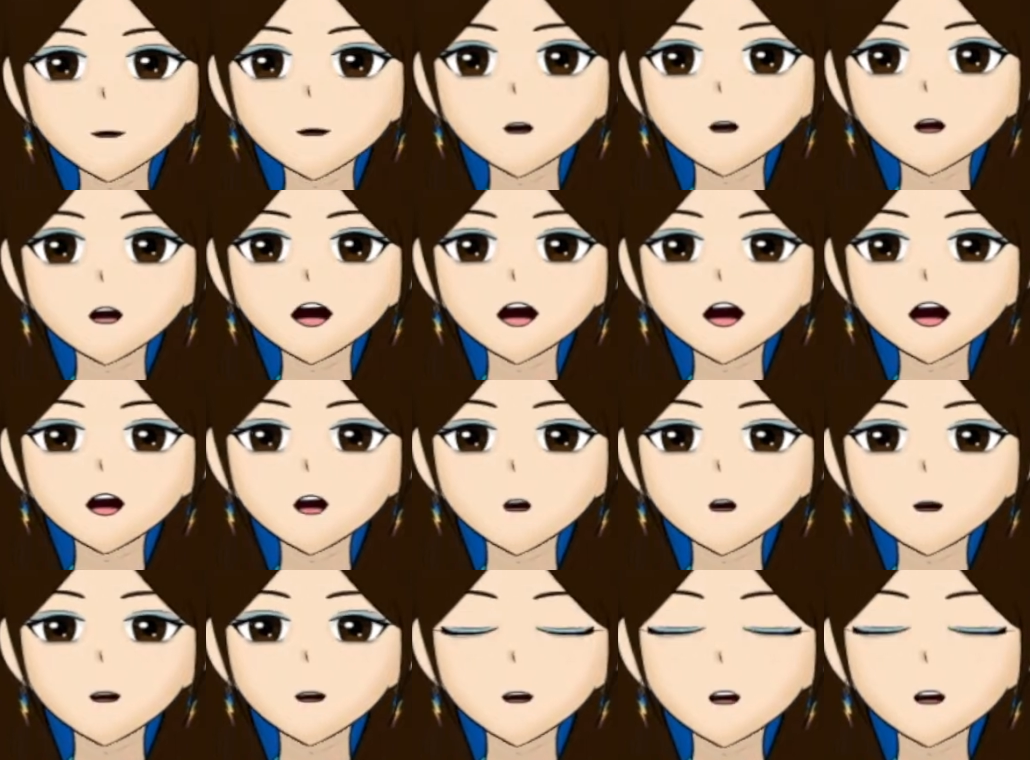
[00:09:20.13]
talking
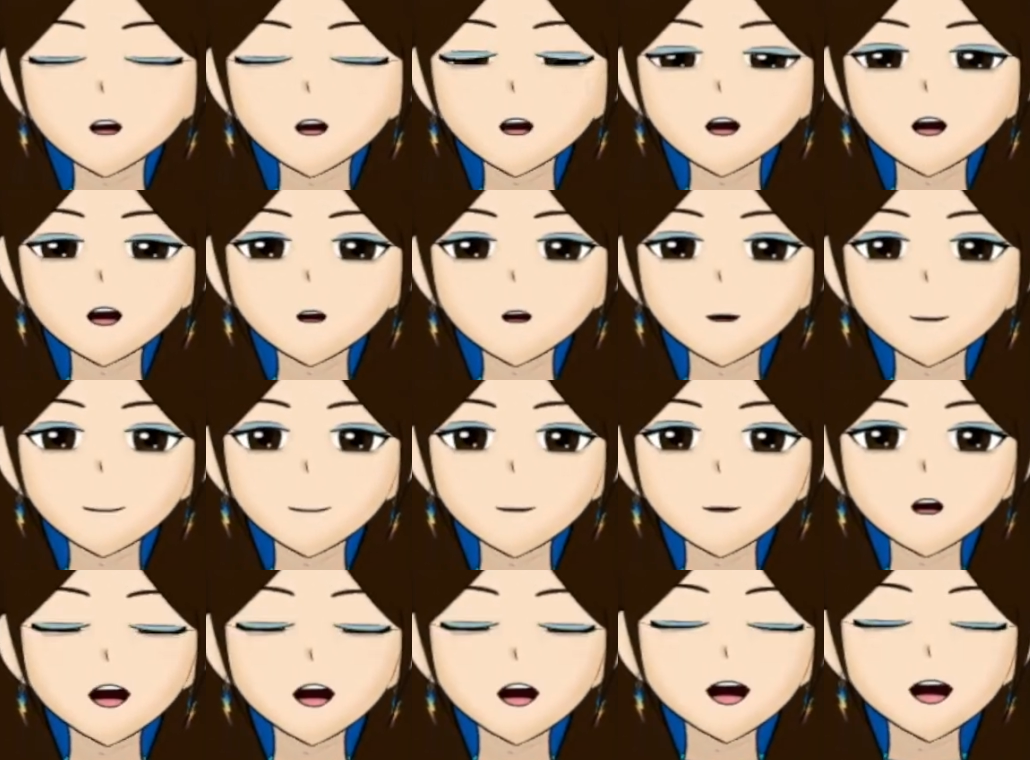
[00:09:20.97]
about. If we're
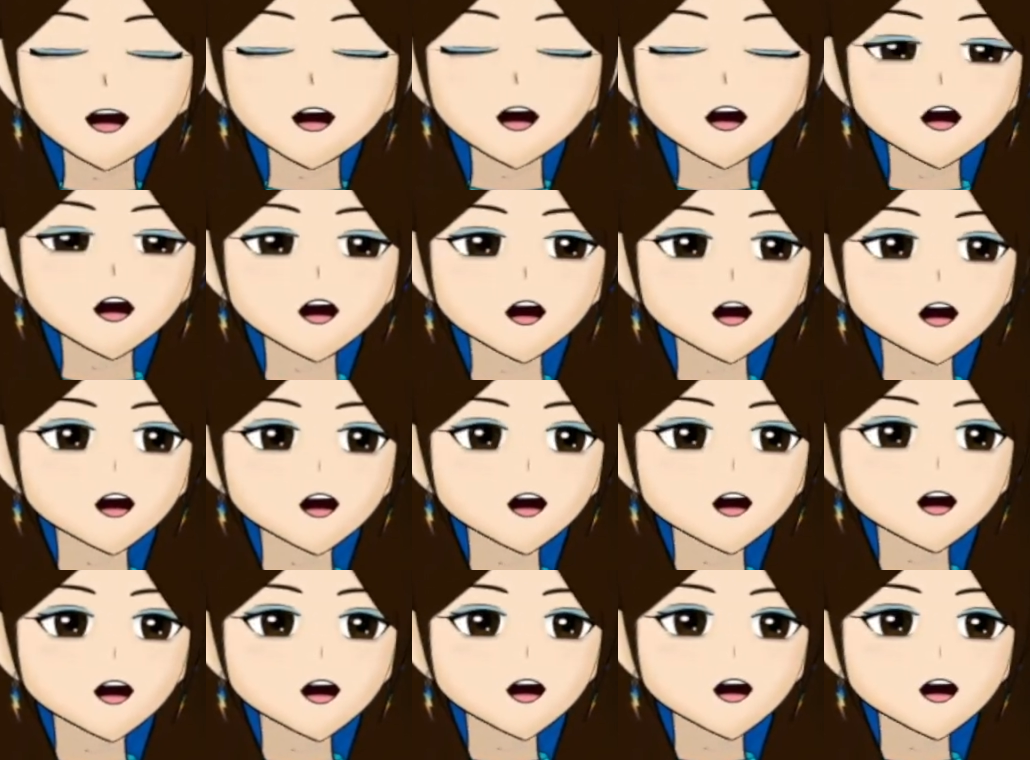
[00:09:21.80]
talking about like in
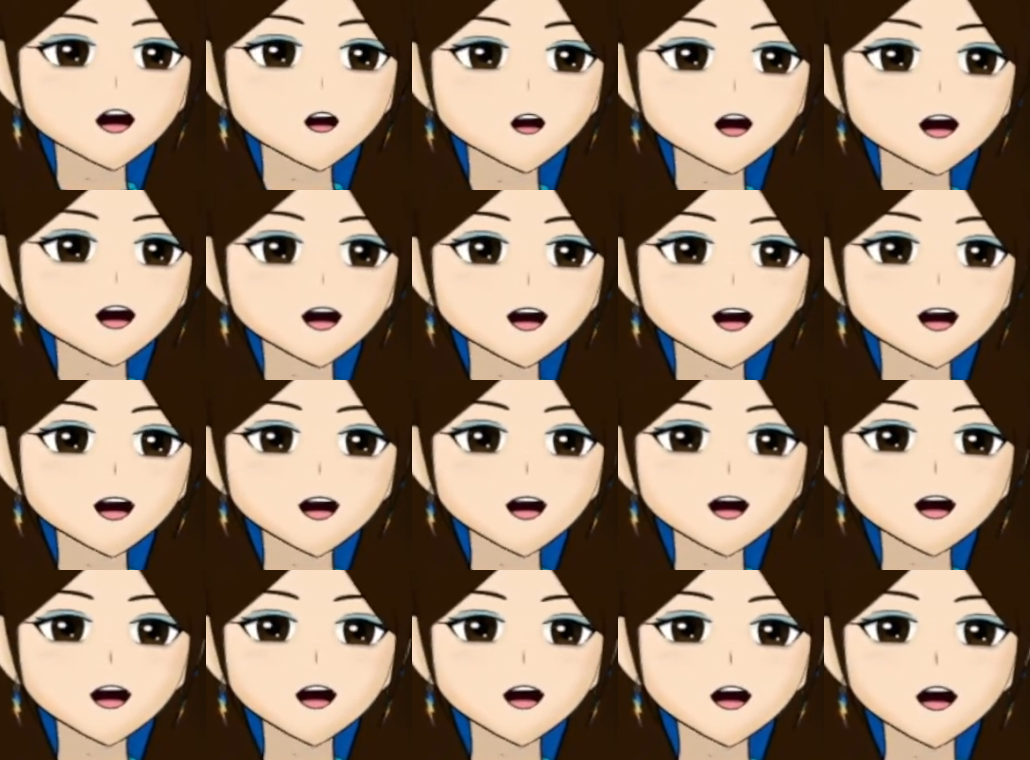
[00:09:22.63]
general, doesn't
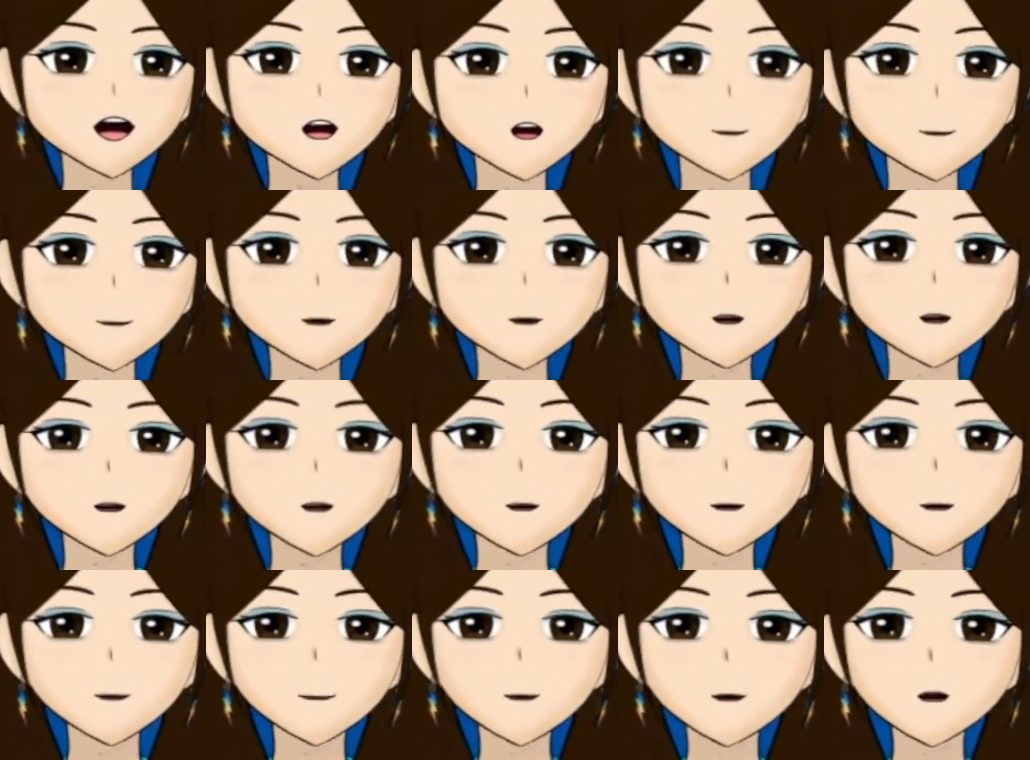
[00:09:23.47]
matter if you can
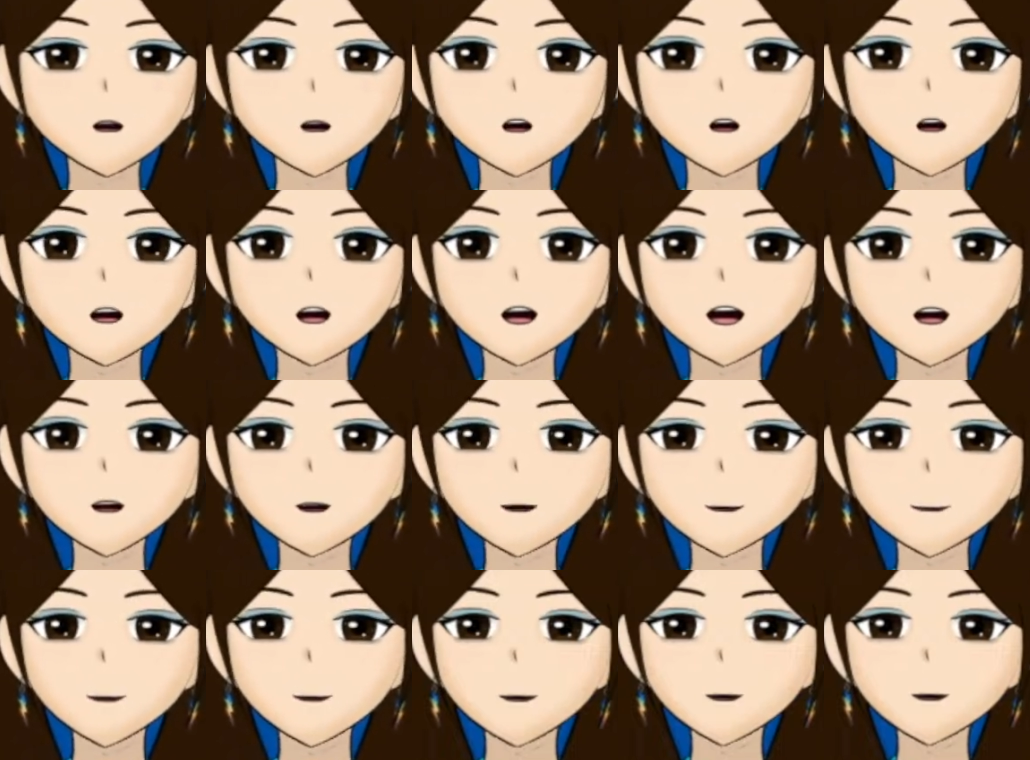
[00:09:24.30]
domesticate it or
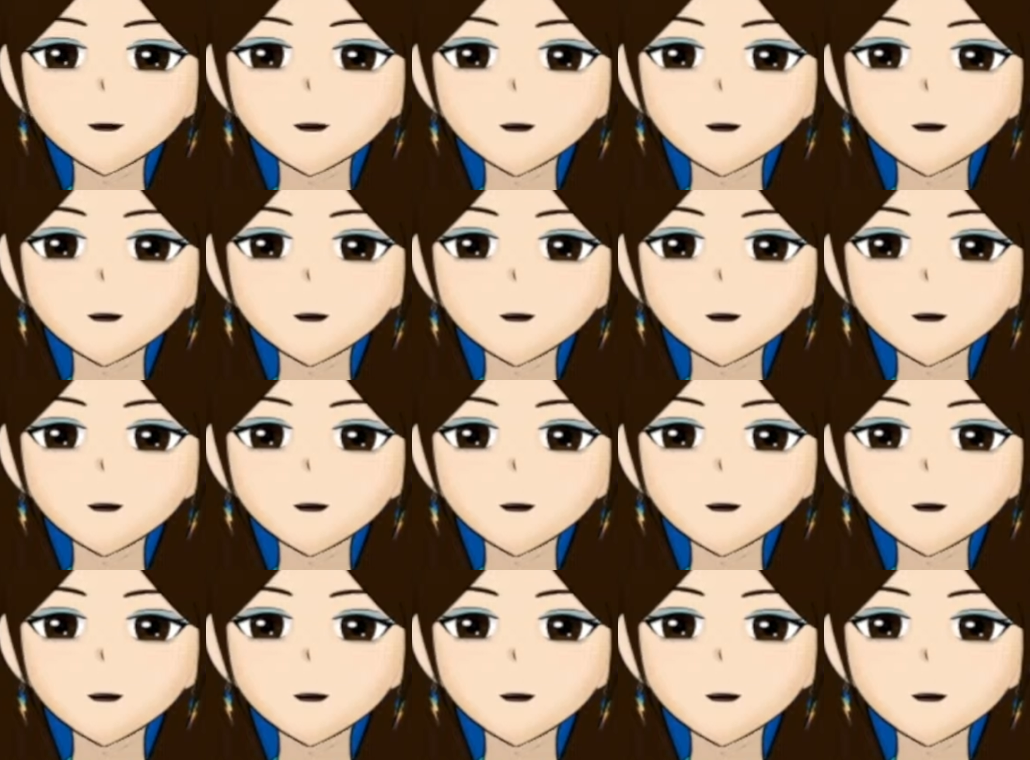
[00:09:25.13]
not,